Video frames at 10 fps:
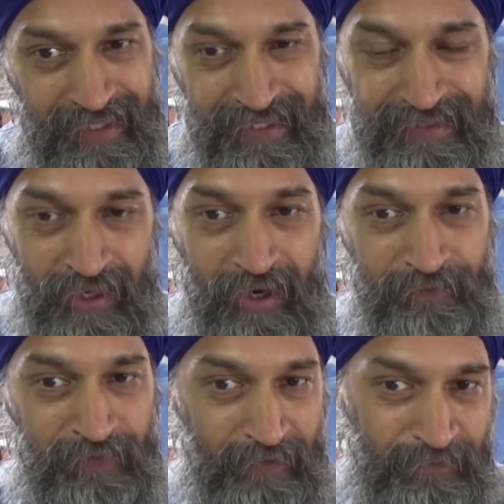his
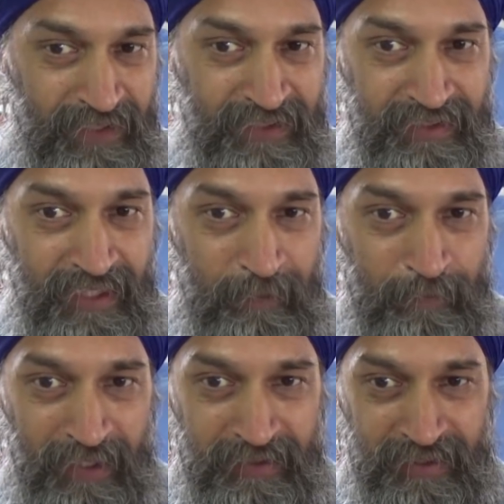heart felt for this young
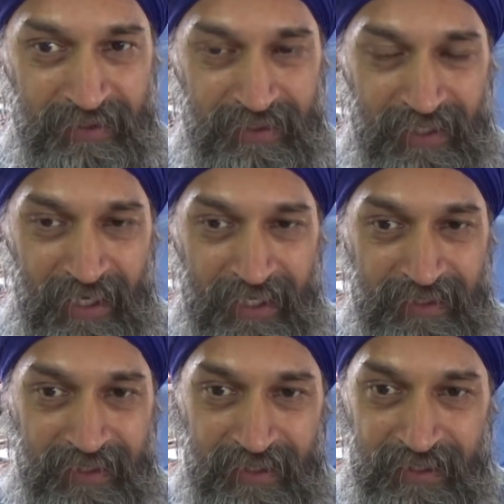person, and
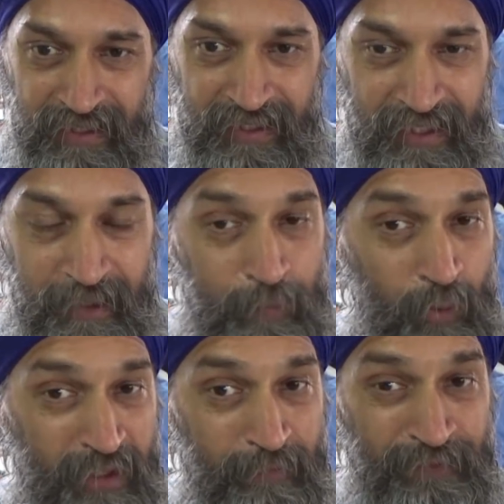he
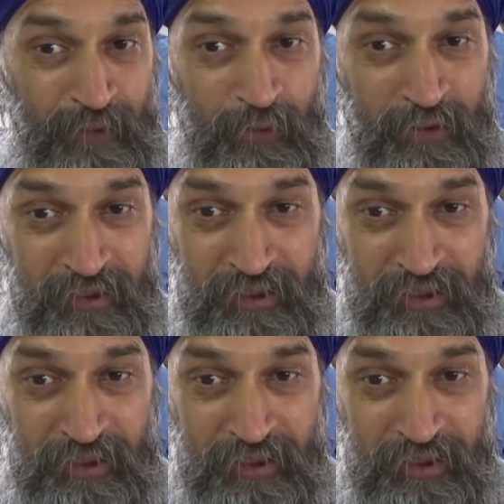bought them food and